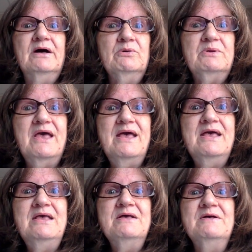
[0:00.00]

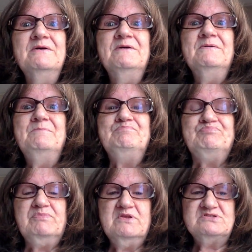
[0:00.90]
Okay?
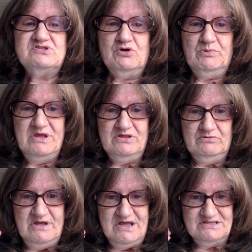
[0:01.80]
So
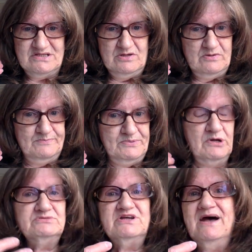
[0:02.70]
either he has on a
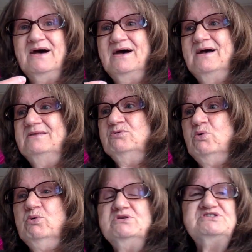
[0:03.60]
bow tie, the
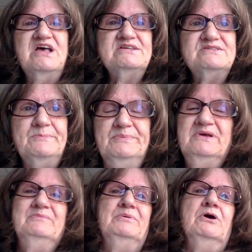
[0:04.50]
horse has a
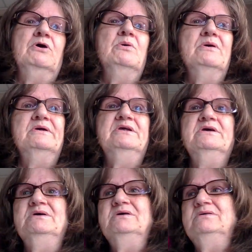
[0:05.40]
big bow on
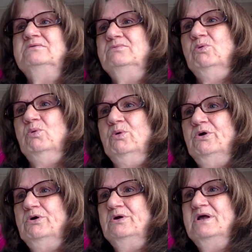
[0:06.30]
it,
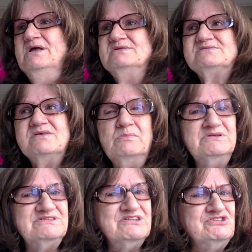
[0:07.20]
or
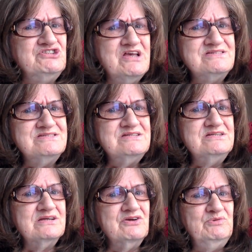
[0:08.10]
someone suggested
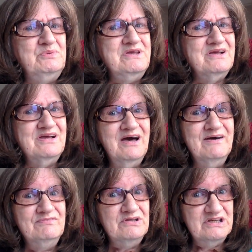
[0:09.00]
it could be a
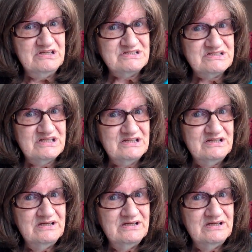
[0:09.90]
covenant.